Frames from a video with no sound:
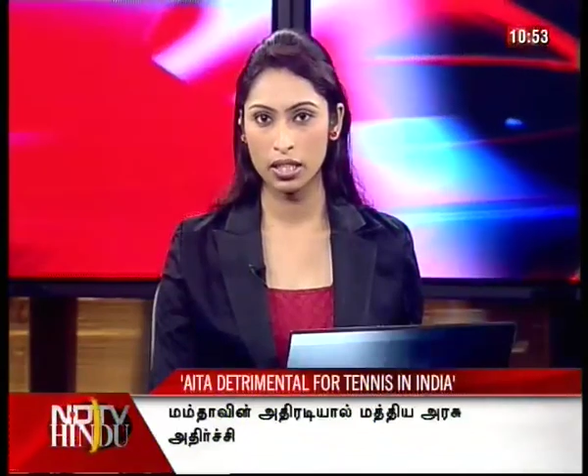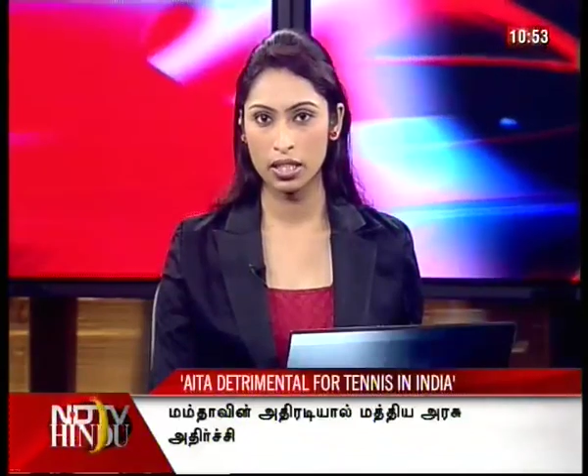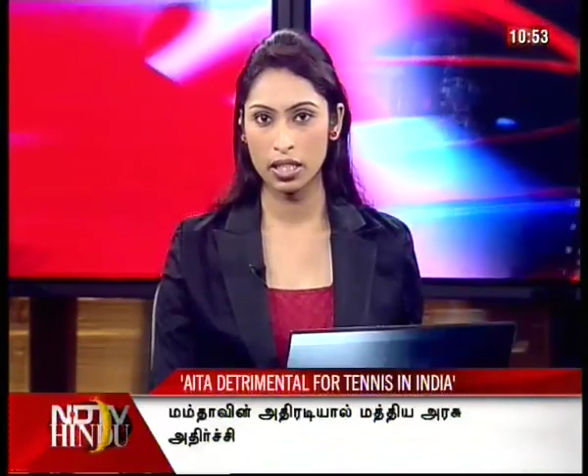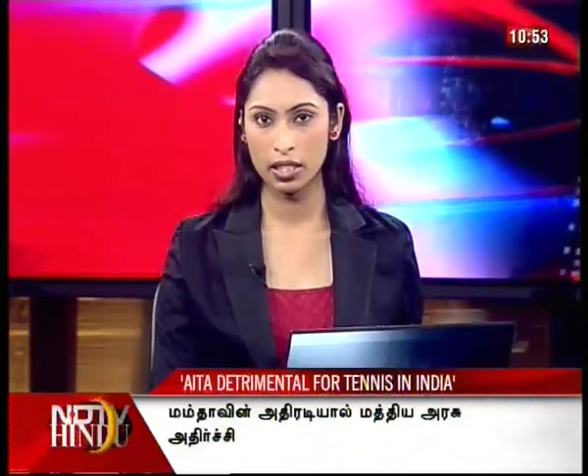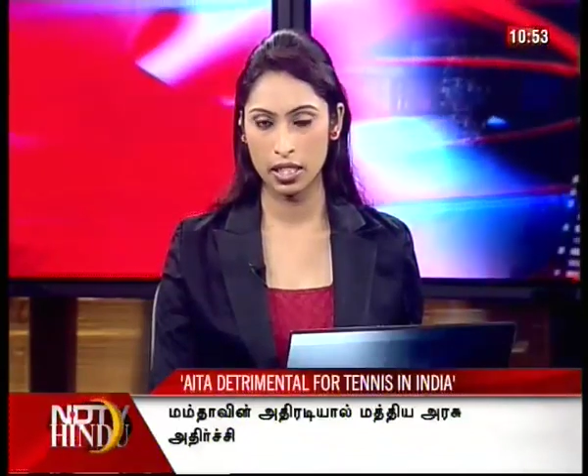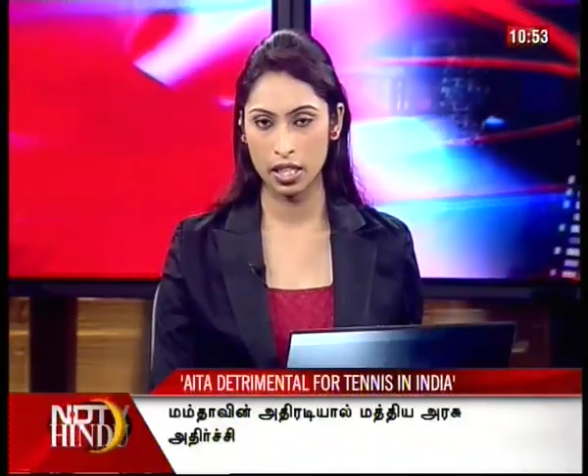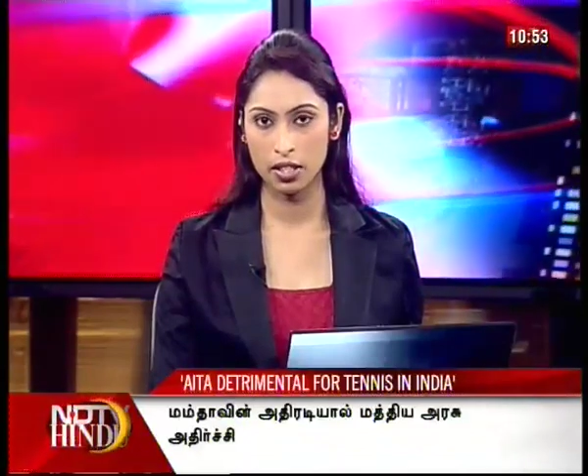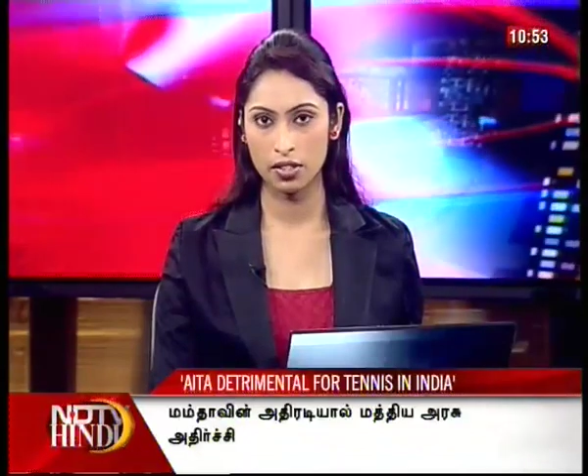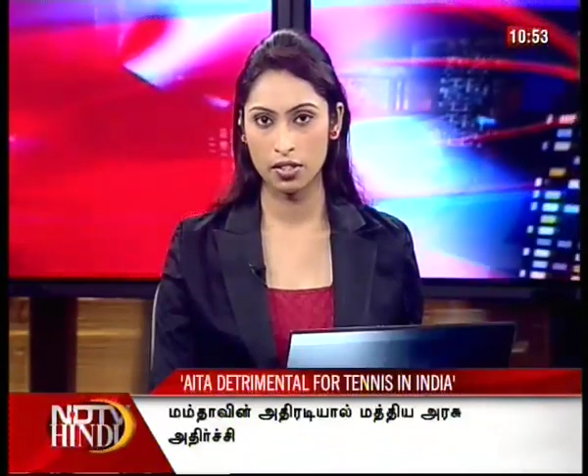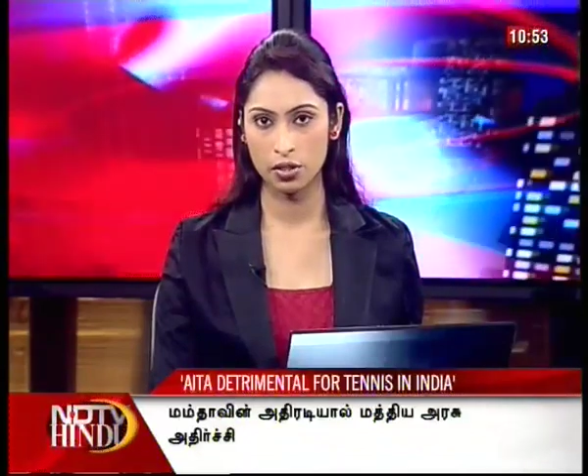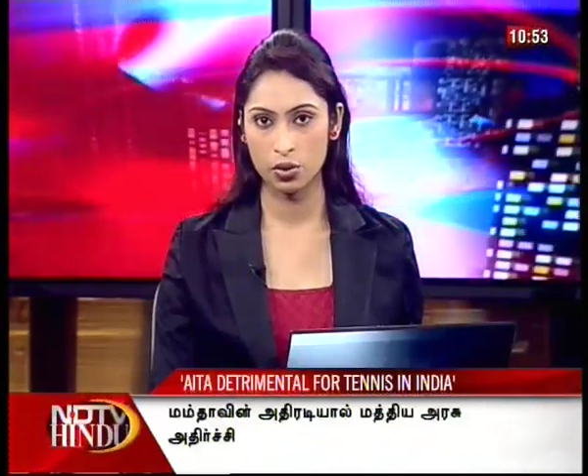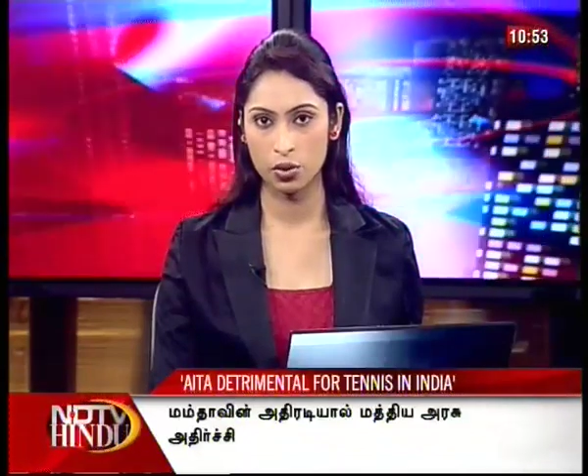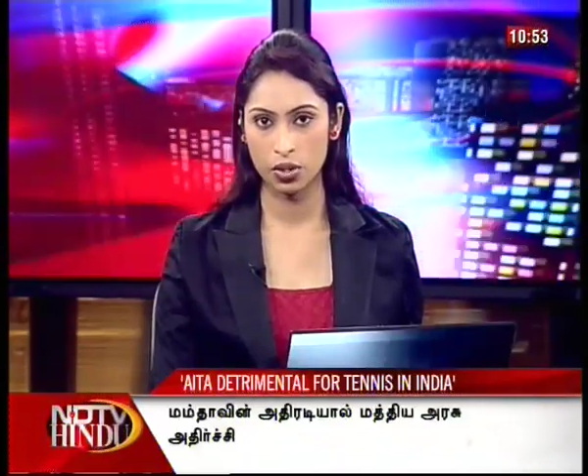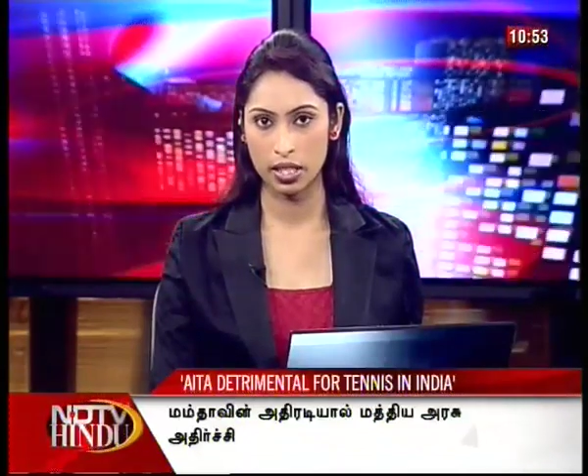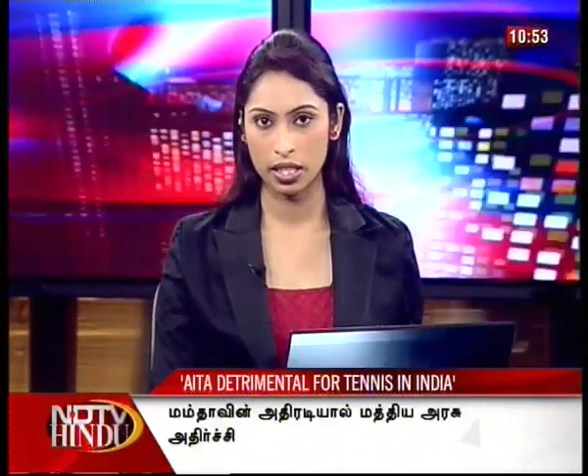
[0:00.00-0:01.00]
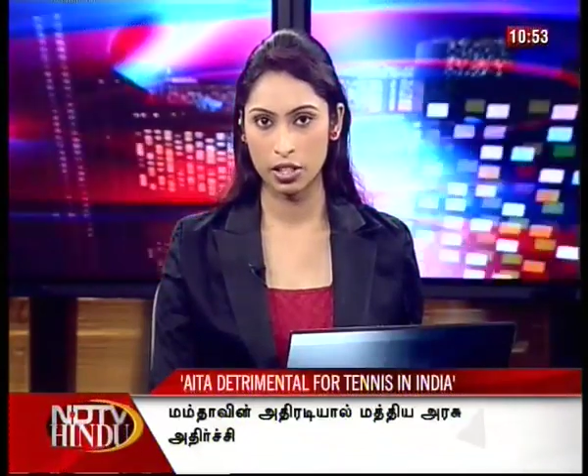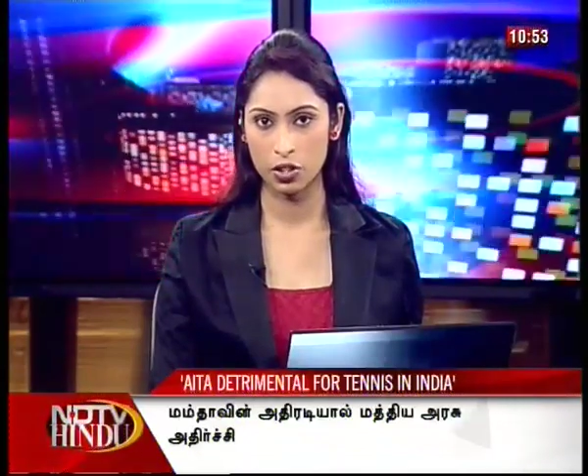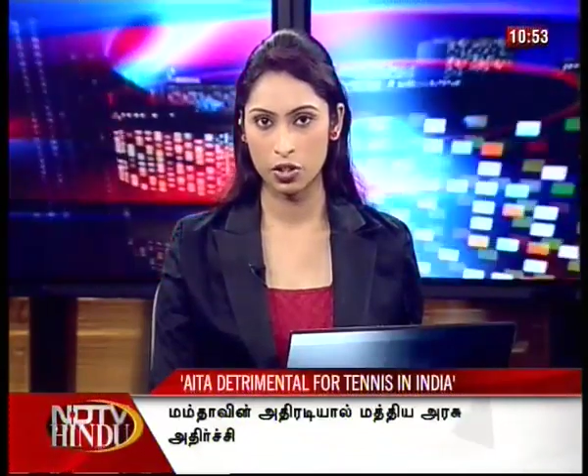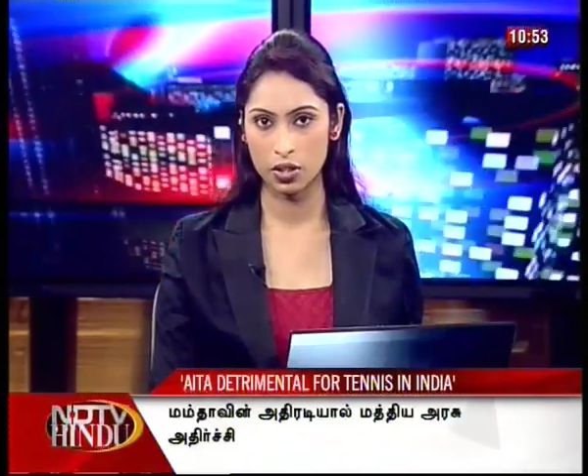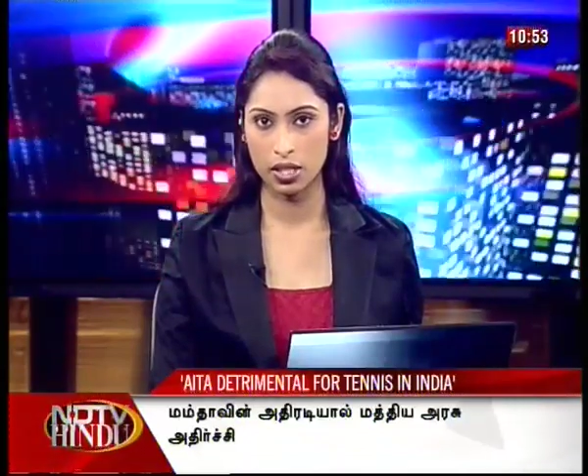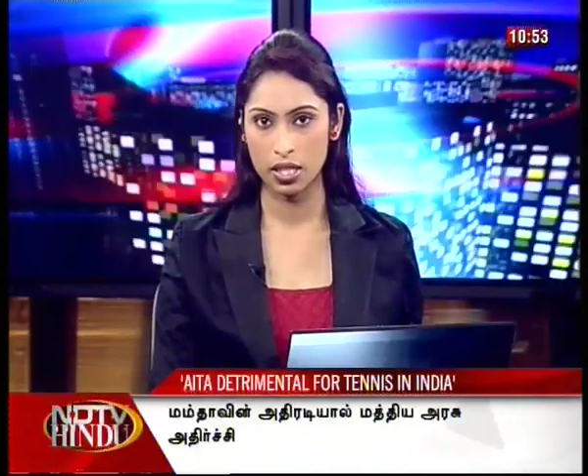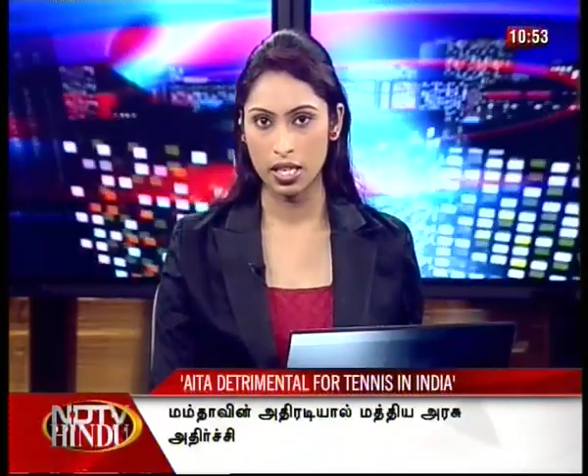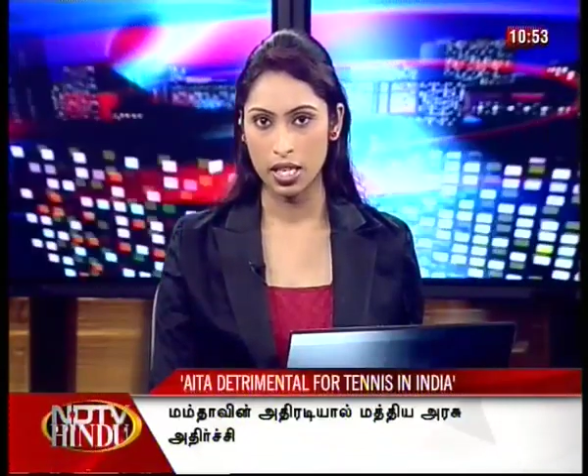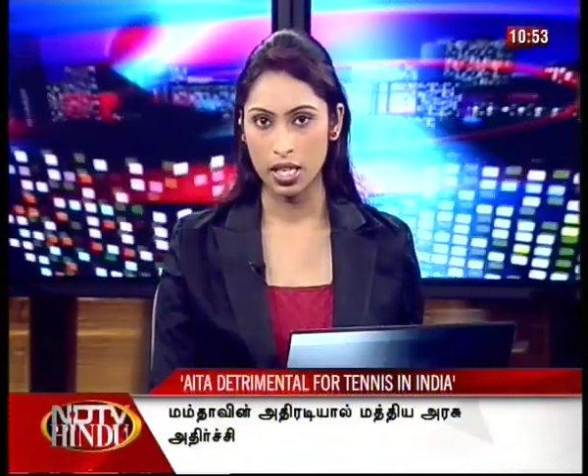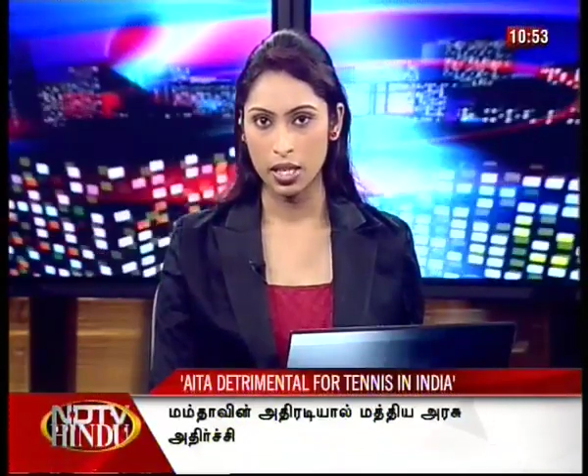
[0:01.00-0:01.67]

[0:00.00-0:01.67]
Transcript: India Tennis Association.